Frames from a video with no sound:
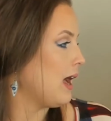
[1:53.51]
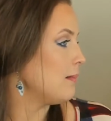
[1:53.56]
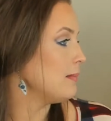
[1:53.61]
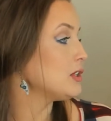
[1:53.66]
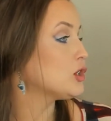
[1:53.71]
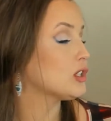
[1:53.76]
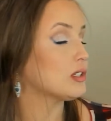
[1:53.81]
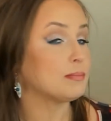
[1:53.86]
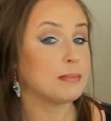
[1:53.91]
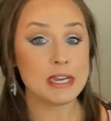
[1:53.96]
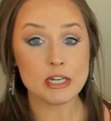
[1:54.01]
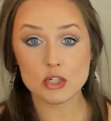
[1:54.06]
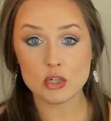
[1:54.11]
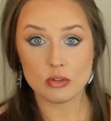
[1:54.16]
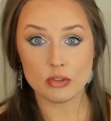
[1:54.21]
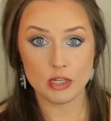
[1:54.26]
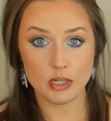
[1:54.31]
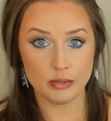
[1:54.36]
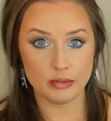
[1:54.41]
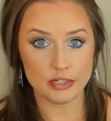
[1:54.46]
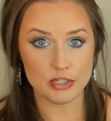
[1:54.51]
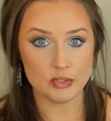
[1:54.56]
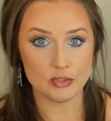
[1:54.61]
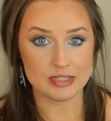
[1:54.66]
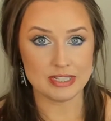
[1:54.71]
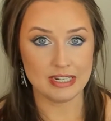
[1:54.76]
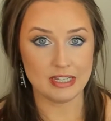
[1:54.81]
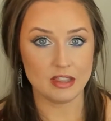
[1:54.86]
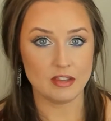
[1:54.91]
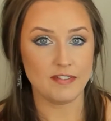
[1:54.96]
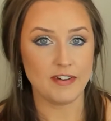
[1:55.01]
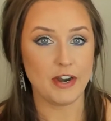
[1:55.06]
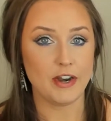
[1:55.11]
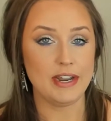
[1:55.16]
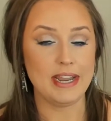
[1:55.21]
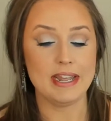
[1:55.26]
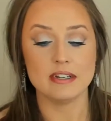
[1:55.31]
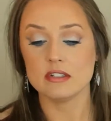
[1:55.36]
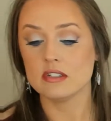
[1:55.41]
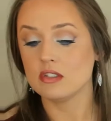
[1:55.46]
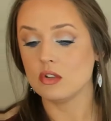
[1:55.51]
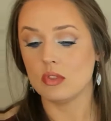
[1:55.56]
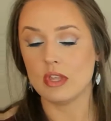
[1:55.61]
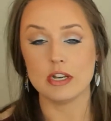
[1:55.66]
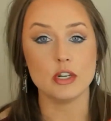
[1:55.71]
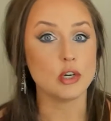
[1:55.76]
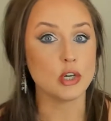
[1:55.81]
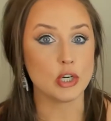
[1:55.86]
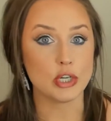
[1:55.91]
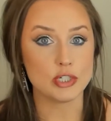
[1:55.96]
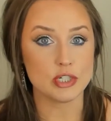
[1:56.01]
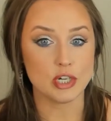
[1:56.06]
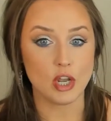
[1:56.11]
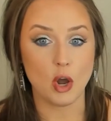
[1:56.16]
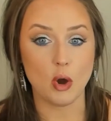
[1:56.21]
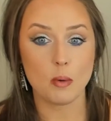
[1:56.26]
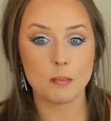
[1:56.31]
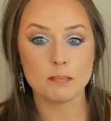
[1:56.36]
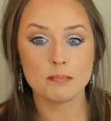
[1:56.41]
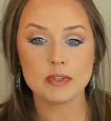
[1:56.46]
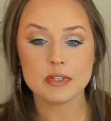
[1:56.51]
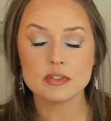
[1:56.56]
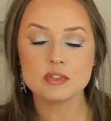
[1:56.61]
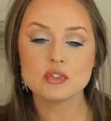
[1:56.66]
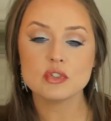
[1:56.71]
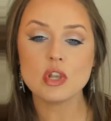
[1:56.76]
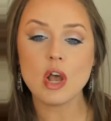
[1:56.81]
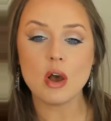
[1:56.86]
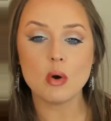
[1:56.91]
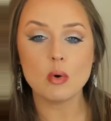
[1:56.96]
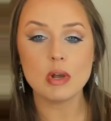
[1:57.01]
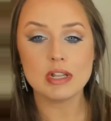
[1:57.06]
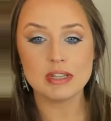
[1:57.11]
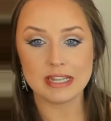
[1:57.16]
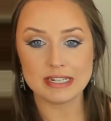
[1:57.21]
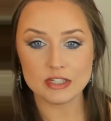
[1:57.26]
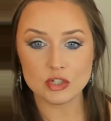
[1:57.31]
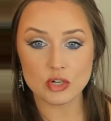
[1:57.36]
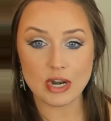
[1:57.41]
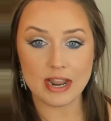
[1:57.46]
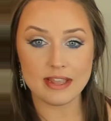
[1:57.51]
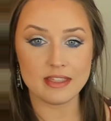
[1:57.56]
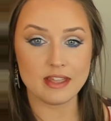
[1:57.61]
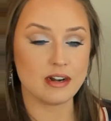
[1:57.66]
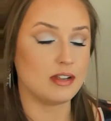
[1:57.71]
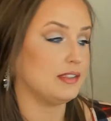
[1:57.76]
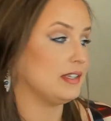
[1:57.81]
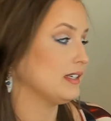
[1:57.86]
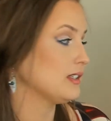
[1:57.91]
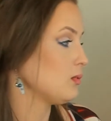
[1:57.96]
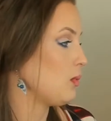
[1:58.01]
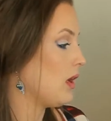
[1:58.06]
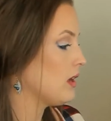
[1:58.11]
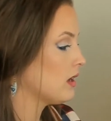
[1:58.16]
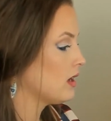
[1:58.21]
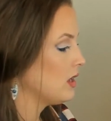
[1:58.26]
Just make sure that you're reducing at the very end, so then you're good to go. So let's try that on this one.